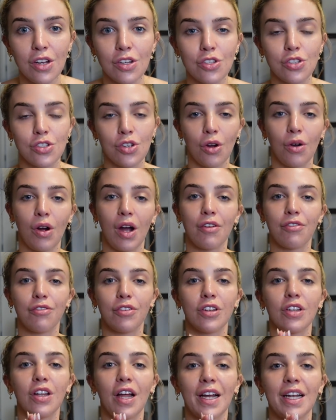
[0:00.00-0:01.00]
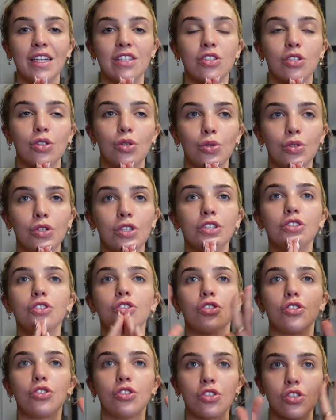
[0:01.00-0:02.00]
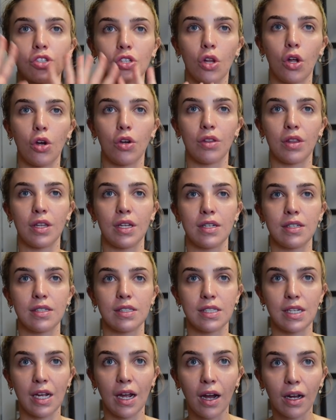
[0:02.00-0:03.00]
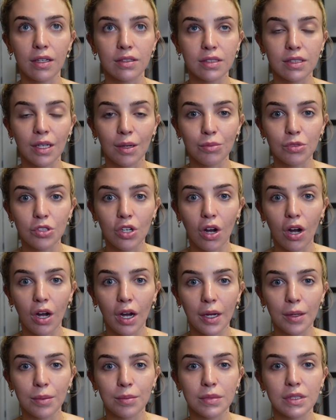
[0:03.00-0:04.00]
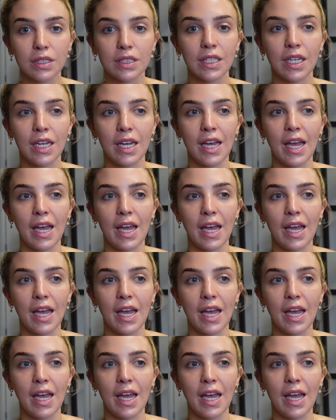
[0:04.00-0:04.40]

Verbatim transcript: So I feel like it's good to slow things down sometimes,